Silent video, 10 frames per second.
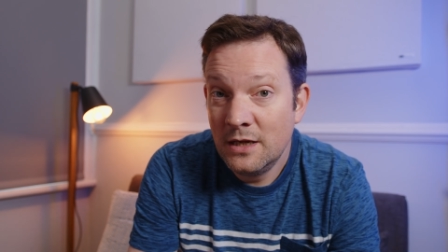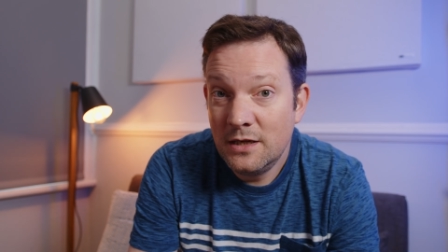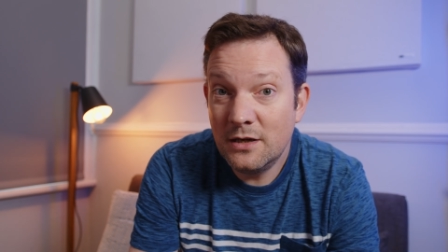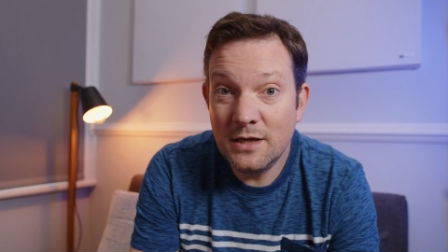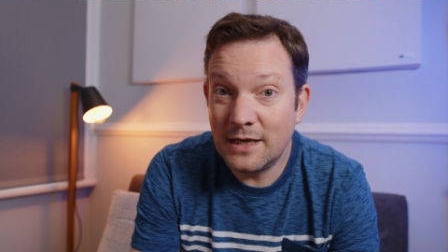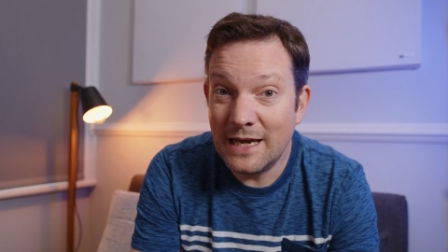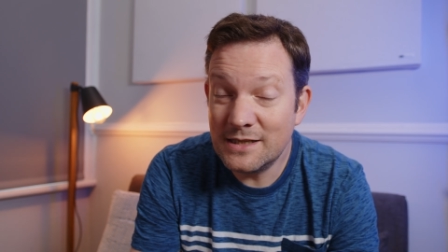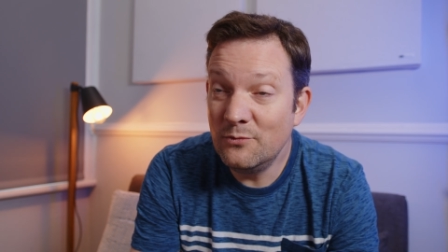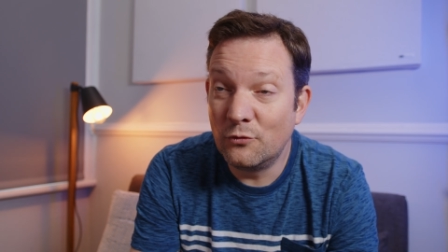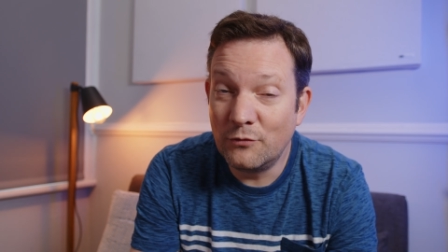you can get
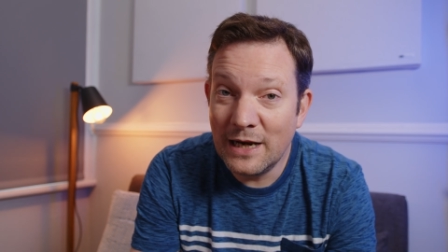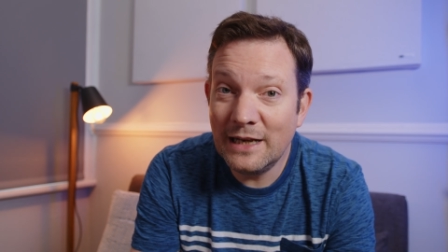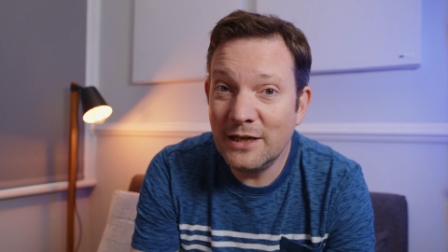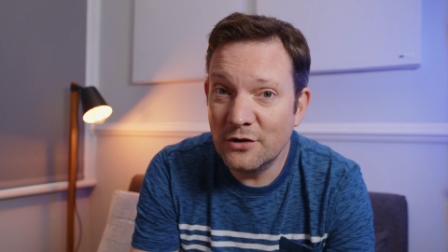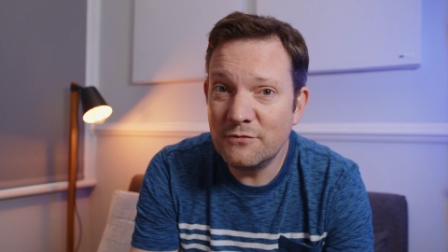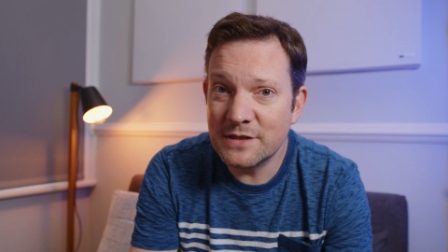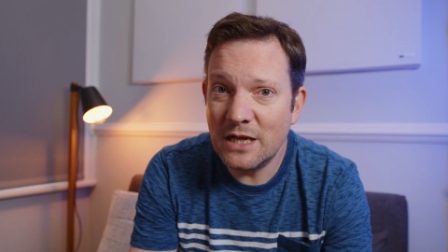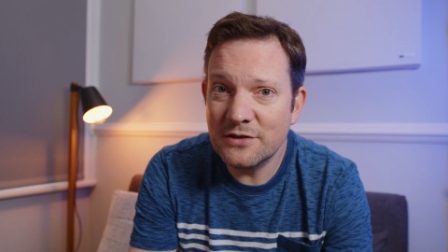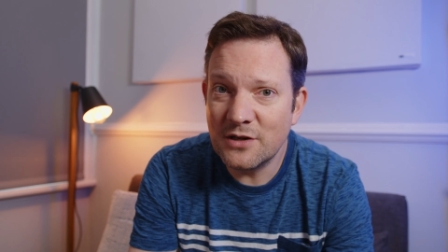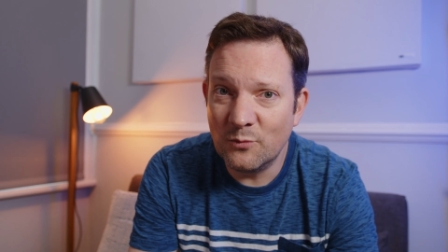some really good
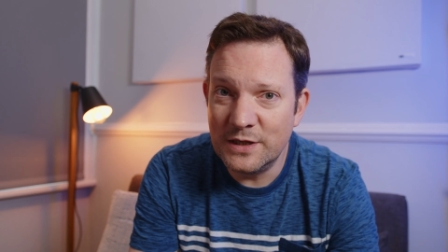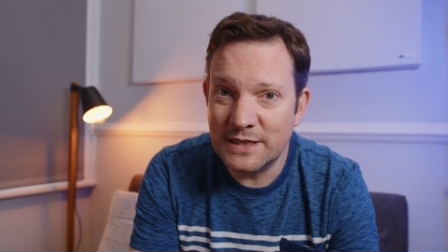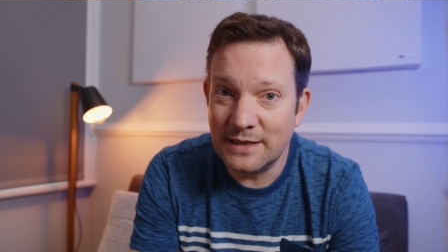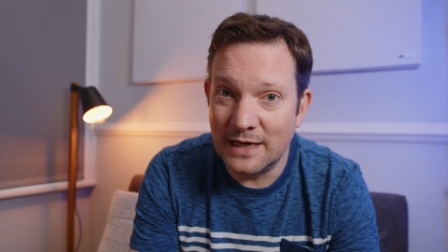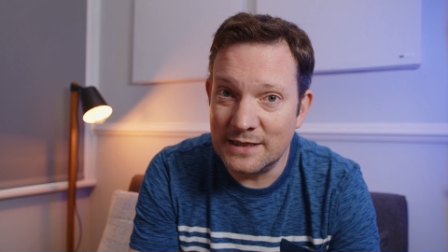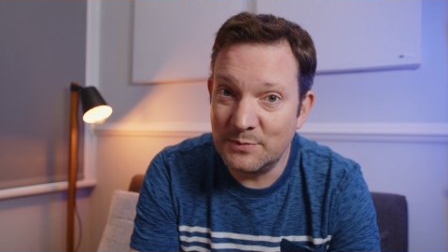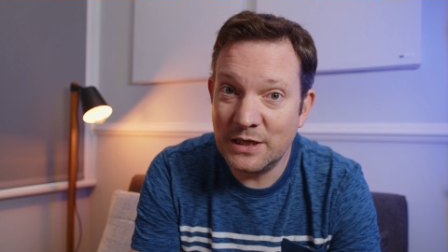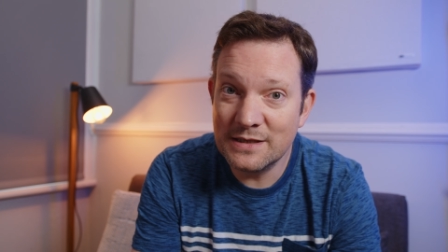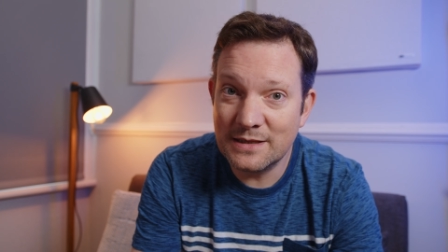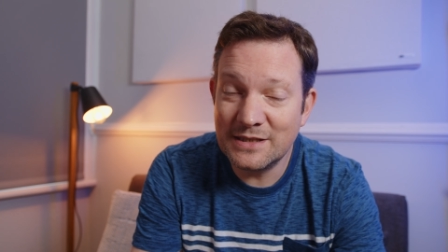results on winter days
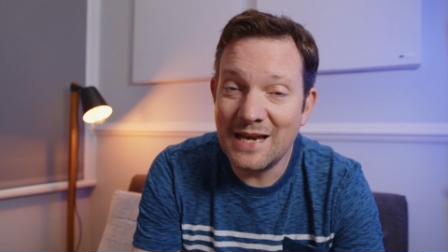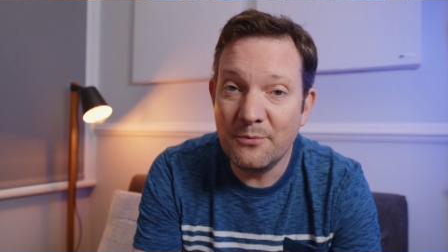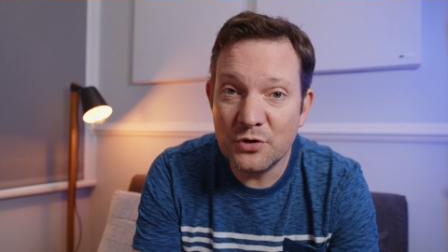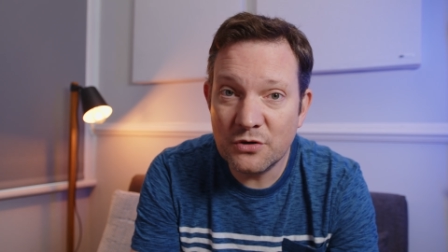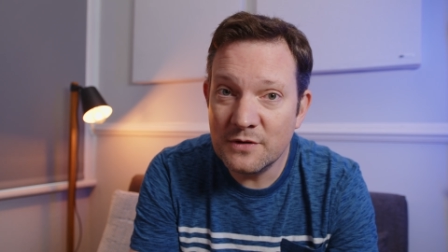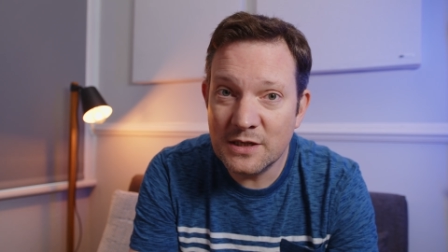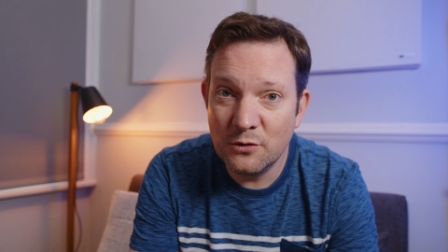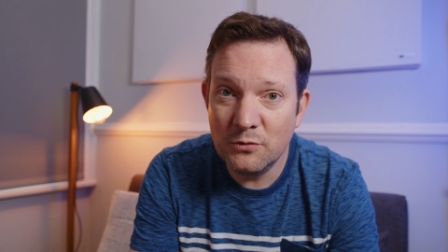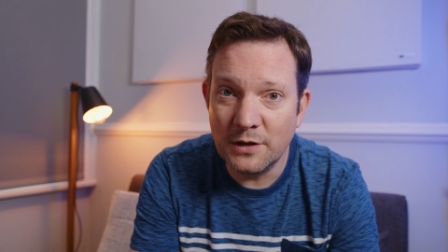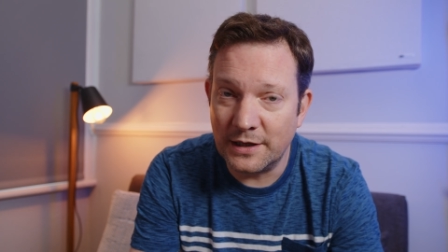because the temperature is
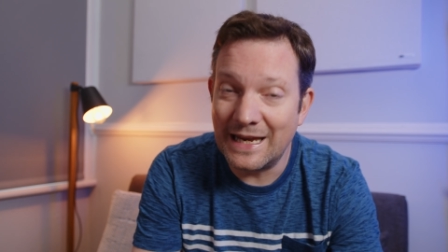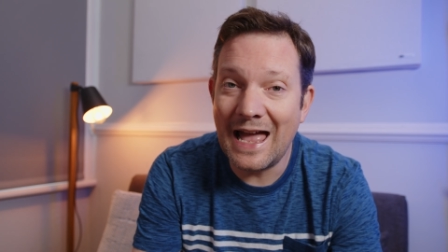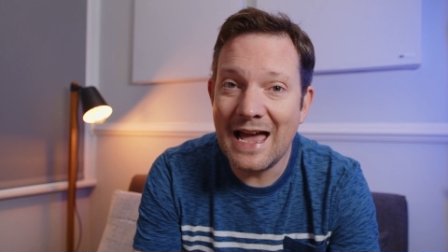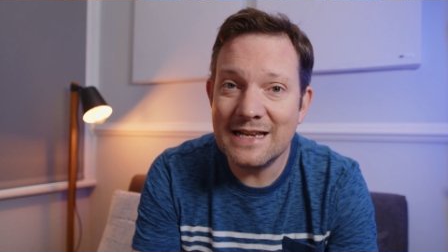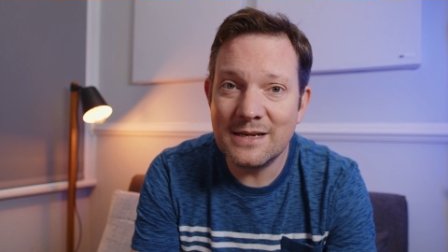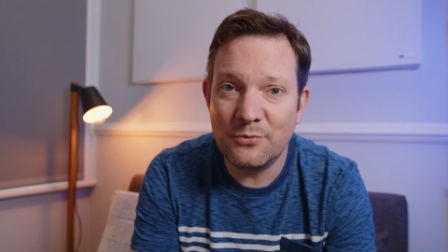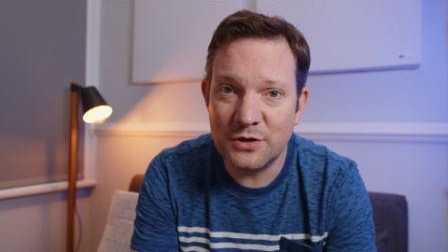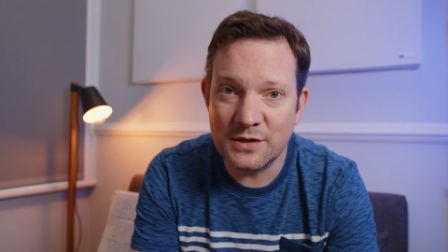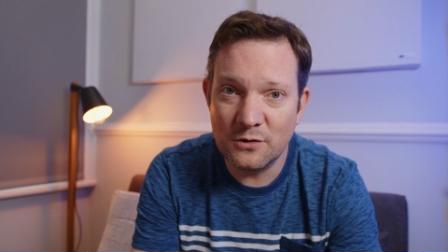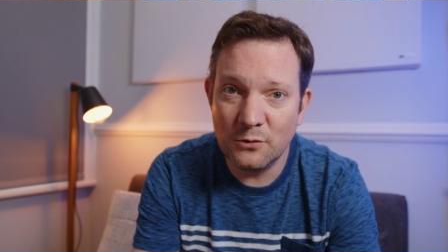cooler, the air
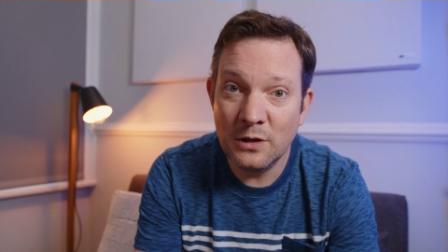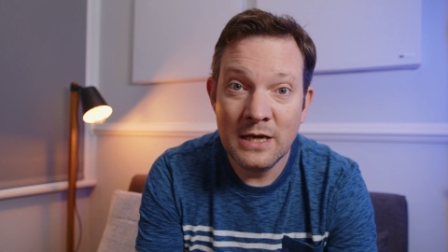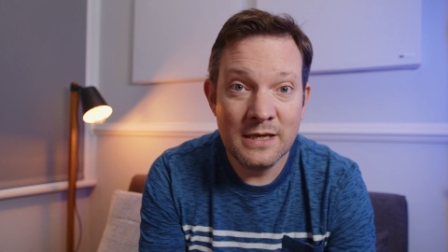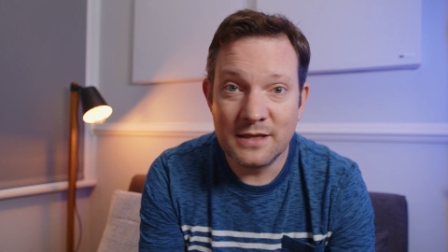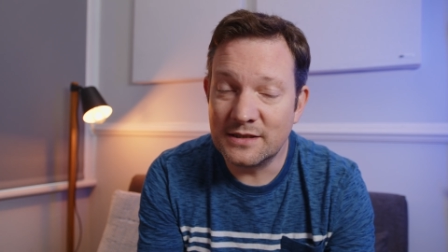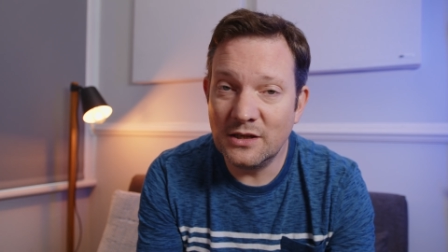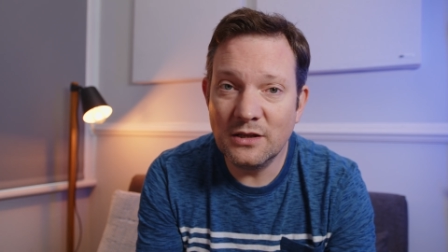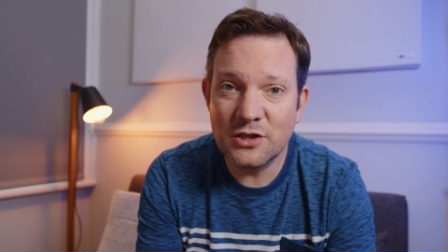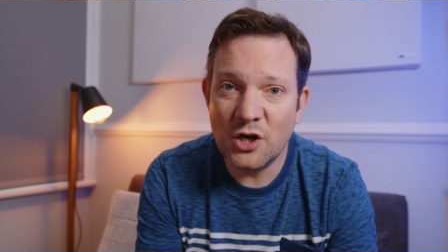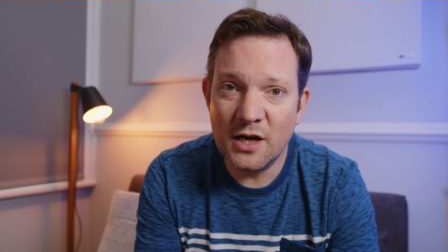temperature is cool, the sun
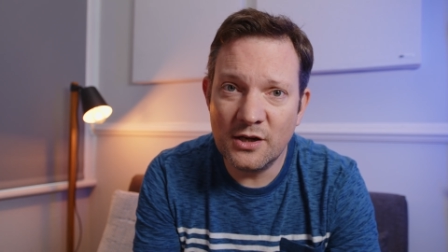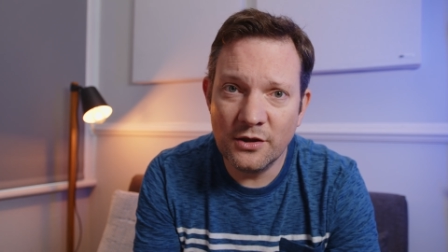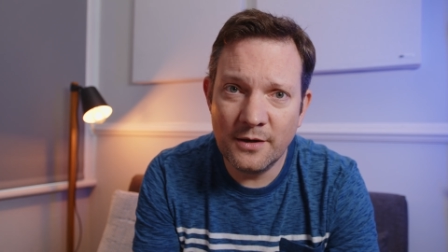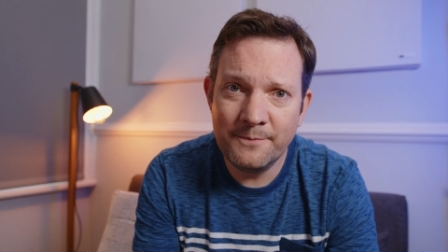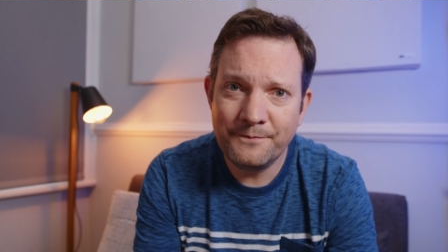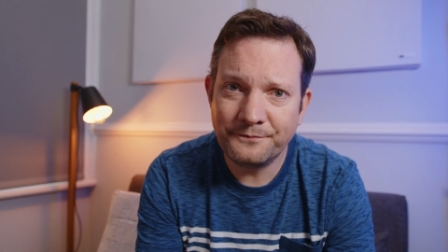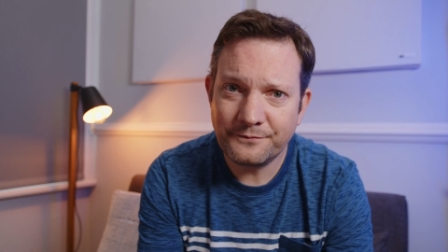will shine on them,